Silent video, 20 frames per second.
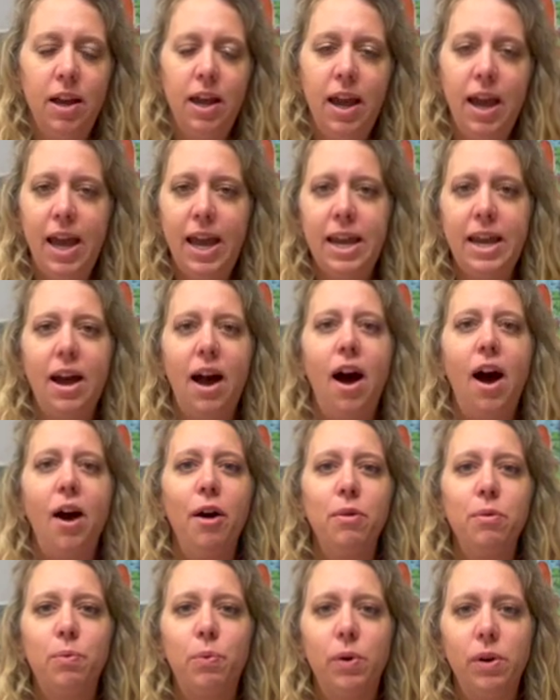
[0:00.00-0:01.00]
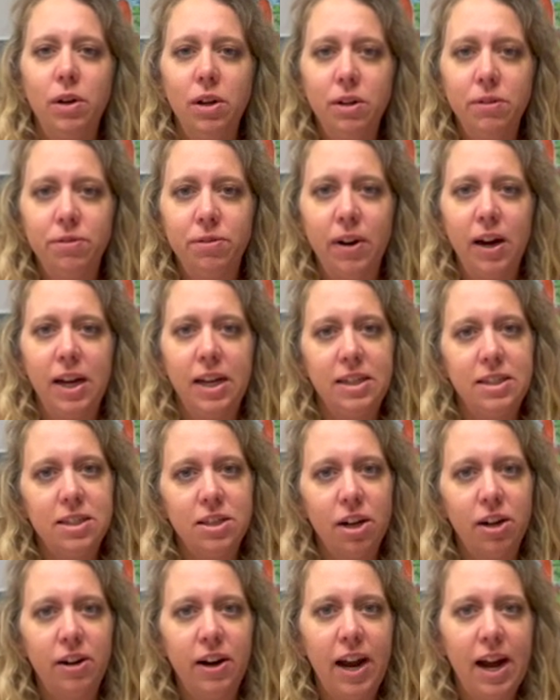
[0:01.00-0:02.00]
Hey, our rural friends
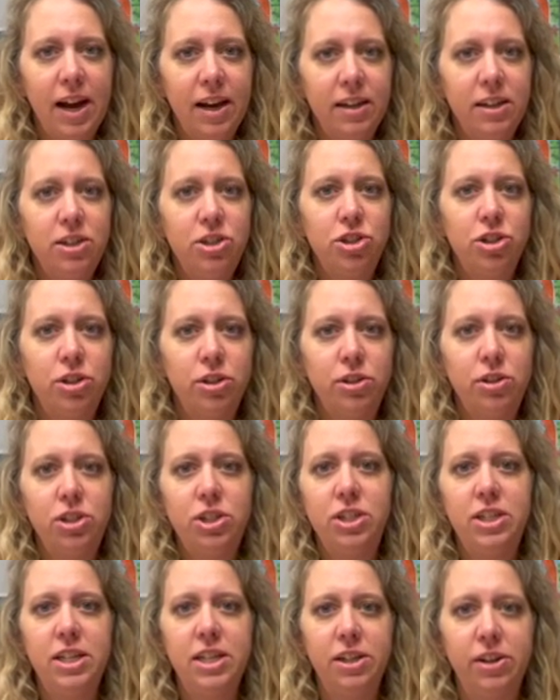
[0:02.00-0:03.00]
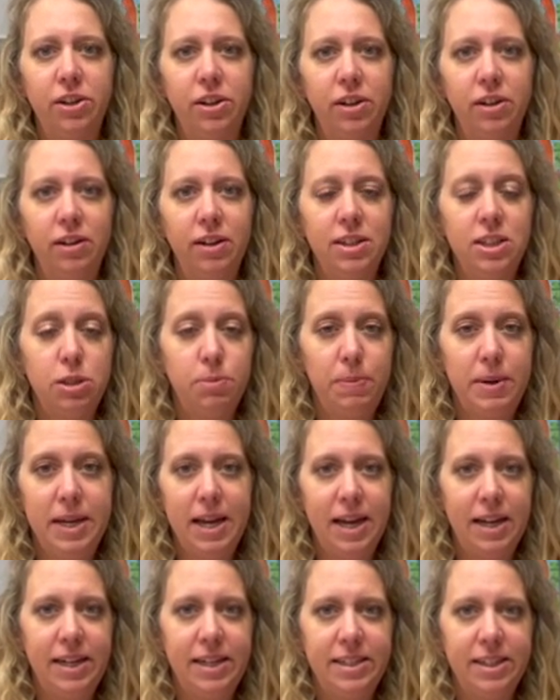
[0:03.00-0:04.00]
are at a church dinner, a
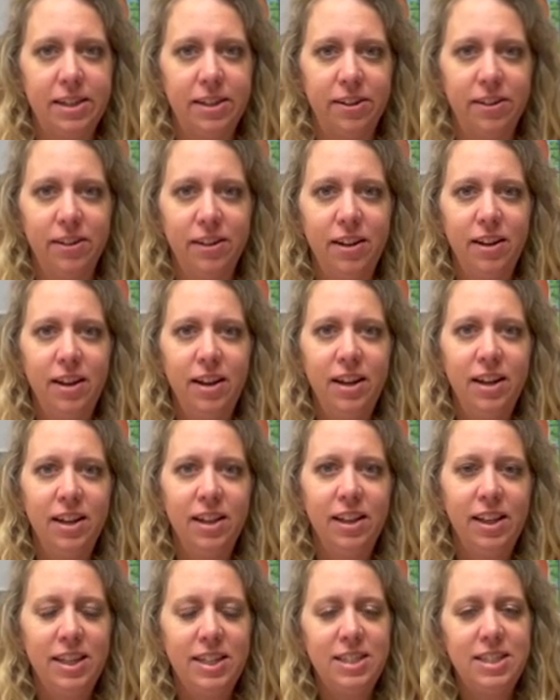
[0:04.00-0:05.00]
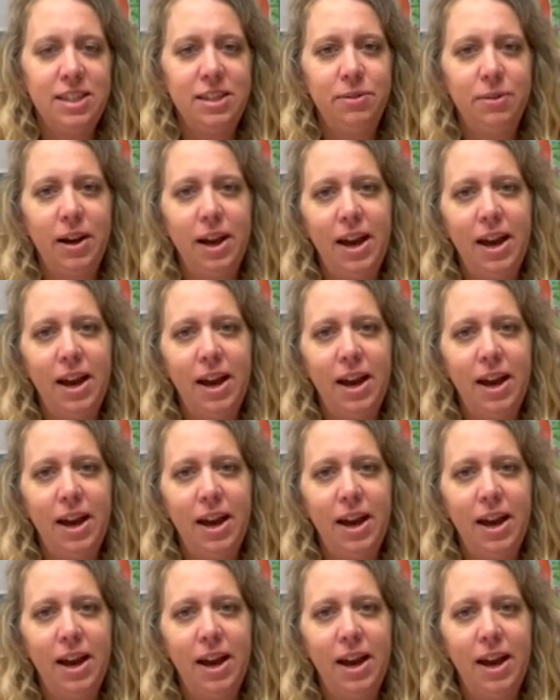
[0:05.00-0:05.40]
spaghetti dinner. Let's see what